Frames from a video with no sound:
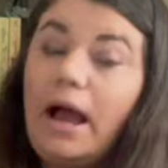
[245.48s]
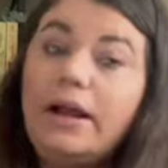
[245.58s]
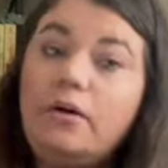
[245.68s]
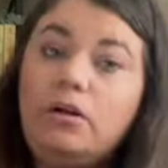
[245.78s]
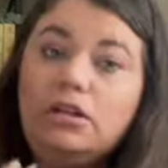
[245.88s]

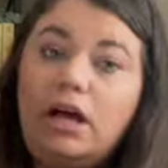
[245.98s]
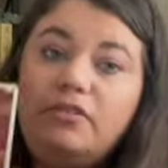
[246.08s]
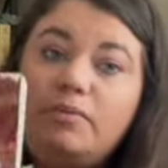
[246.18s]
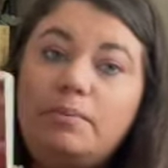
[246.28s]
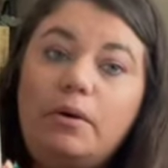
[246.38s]
know a lot
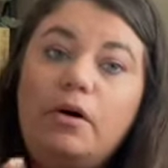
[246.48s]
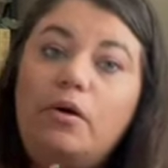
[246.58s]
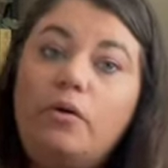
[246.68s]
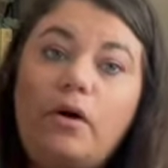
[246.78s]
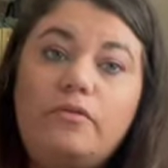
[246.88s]
of
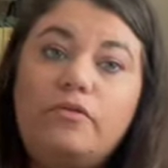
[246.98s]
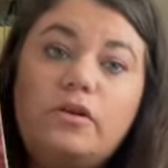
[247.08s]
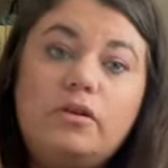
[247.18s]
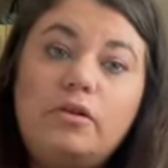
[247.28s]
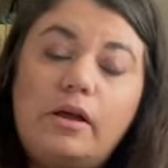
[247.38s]
people
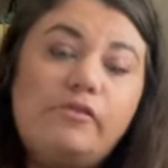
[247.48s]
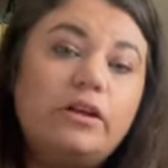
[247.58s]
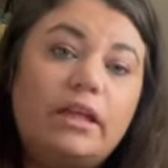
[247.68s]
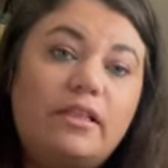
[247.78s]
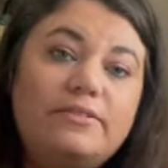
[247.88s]
have
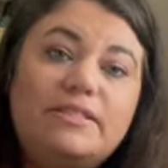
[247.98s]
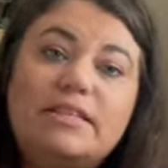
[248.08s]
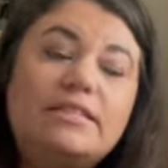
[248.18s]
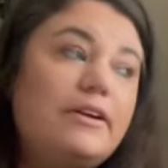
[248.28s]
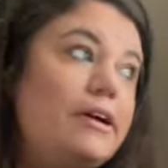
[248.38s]
really loved
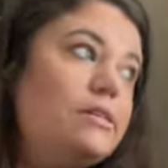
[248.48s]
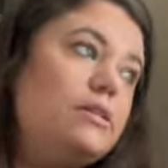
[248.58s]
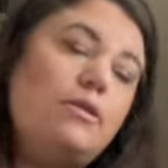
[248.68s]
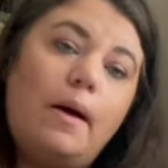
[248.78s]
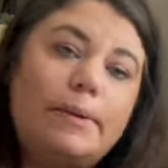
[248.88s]
this series,
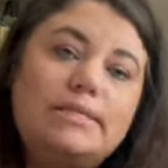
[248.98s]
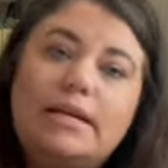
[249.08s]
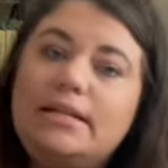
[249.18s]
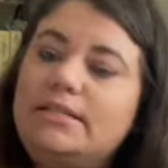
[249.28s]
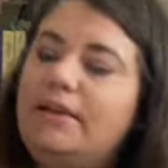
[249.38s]
so I'm
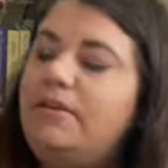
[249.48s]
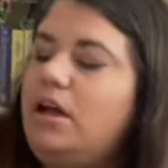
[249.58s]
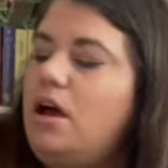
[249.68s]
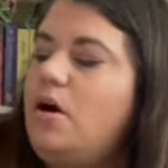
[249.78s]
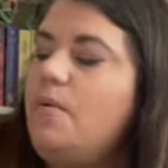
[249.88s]
excited to give it a
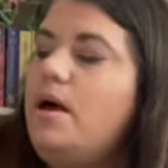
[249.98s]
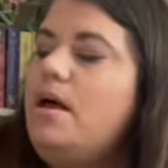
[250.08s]
go,